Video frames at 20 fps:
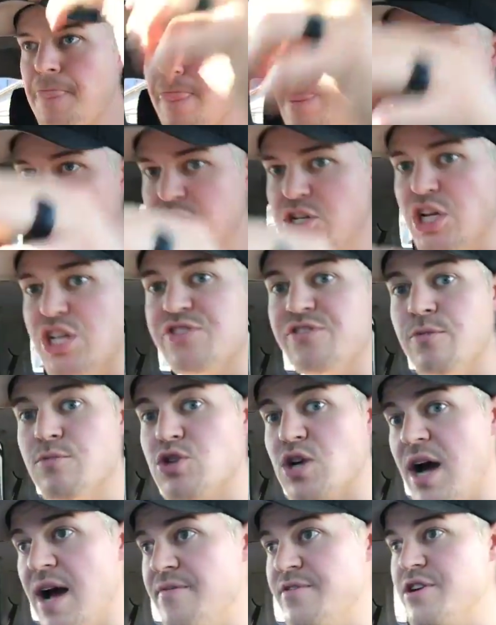just from
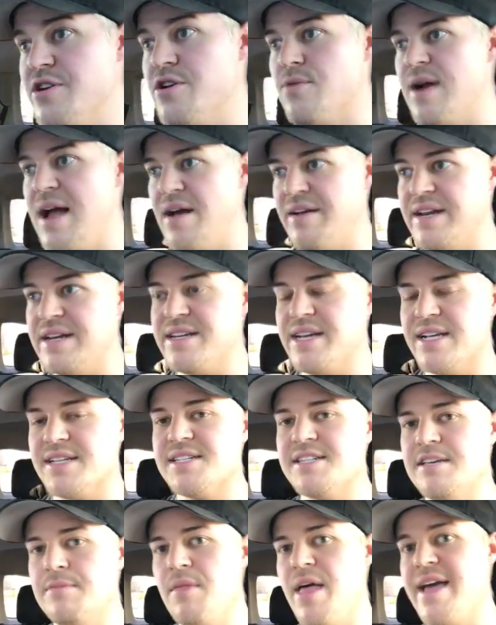driving it around, it does
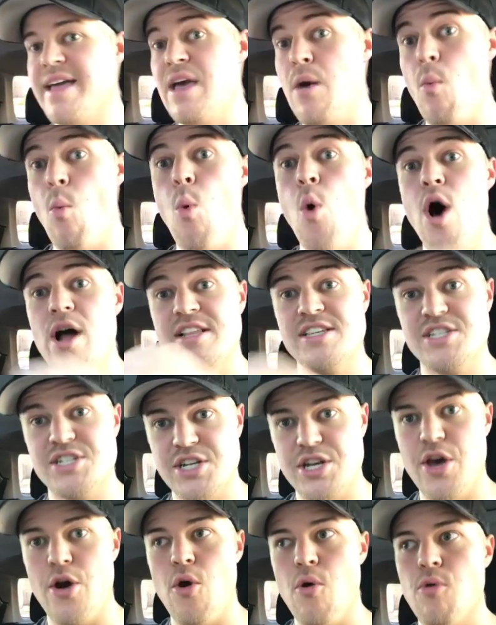seem like it wants
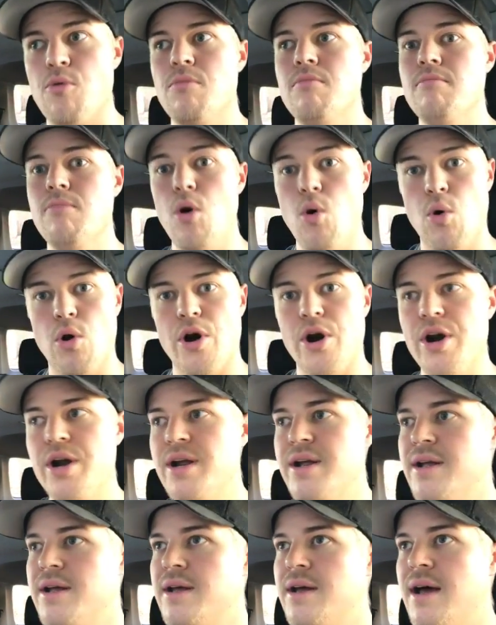to go more.
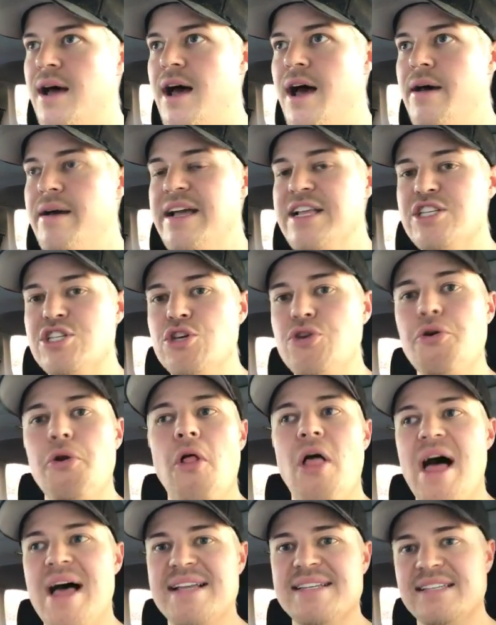It's
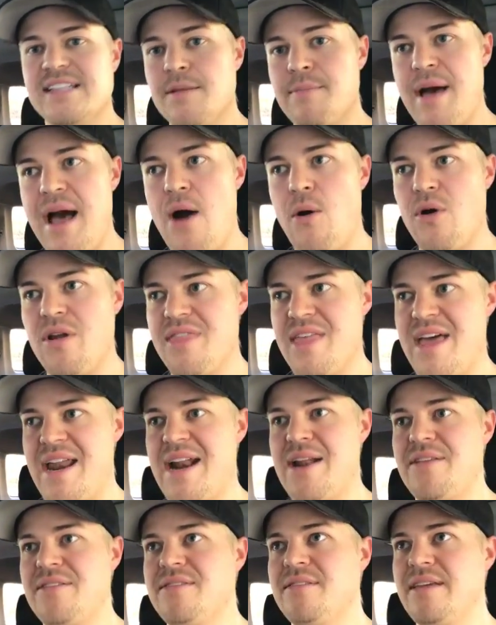utilizing the power
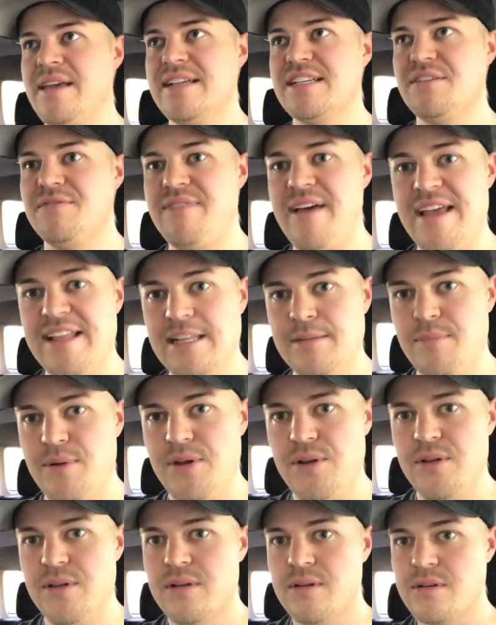that is
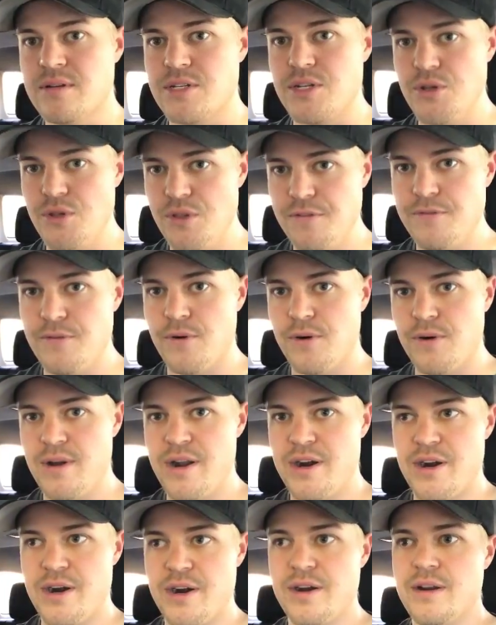available to the
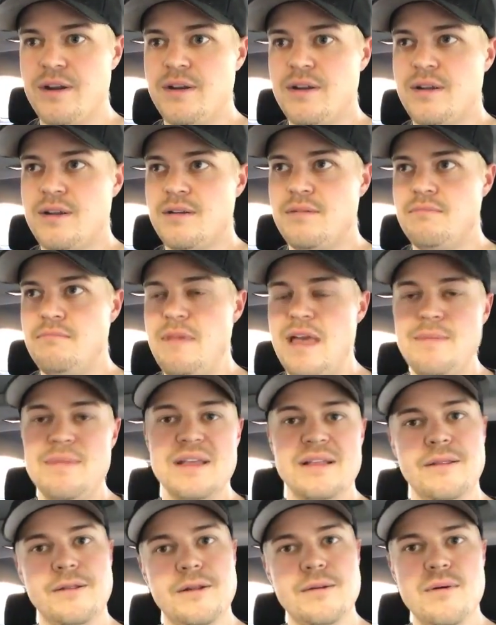4Runner maybe
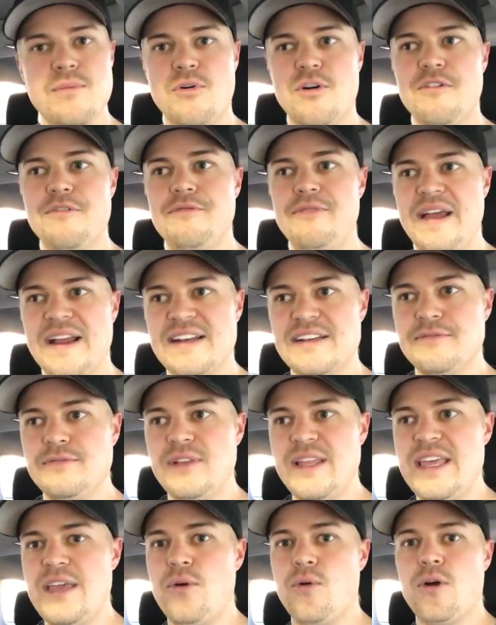a little bit more
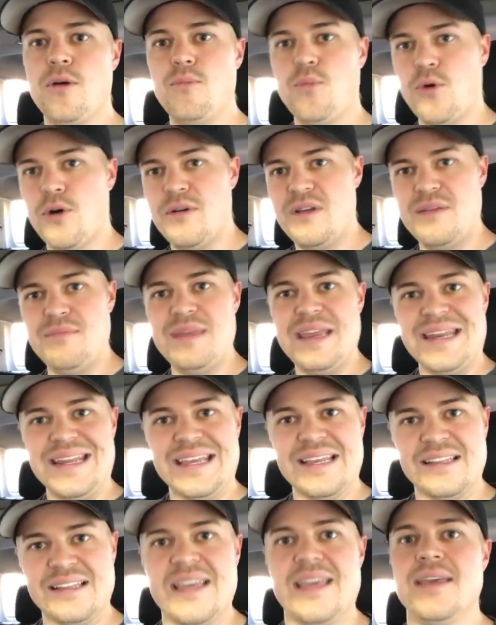effectively or more
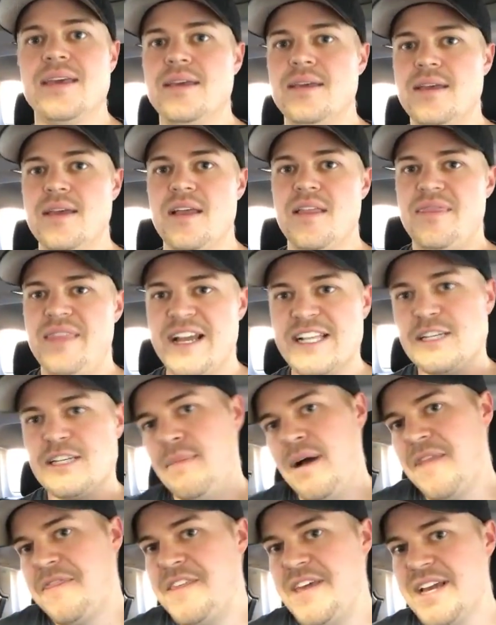immediately. That's
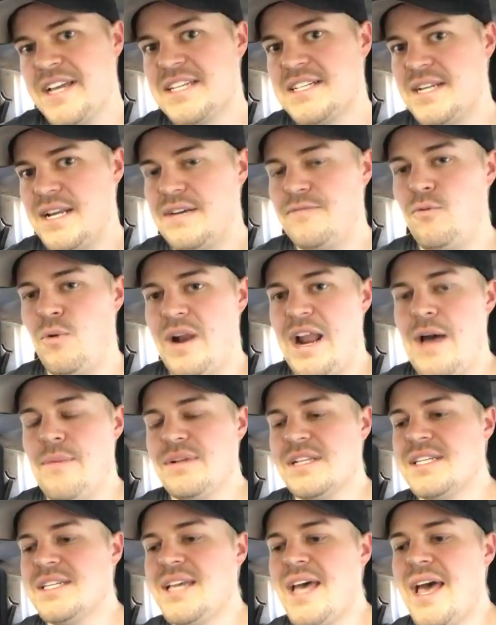about the extent of what I
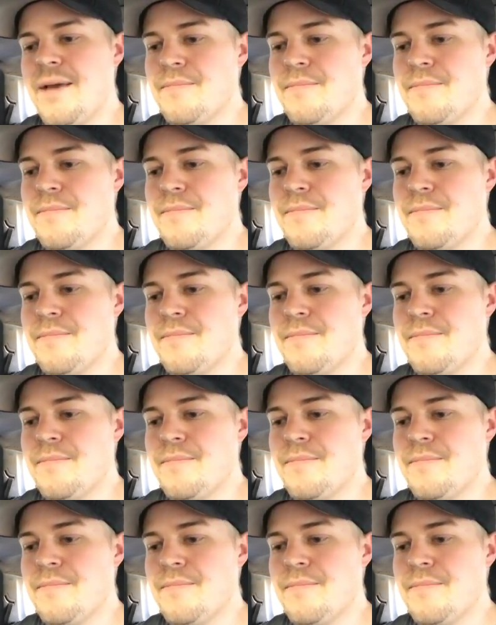would say.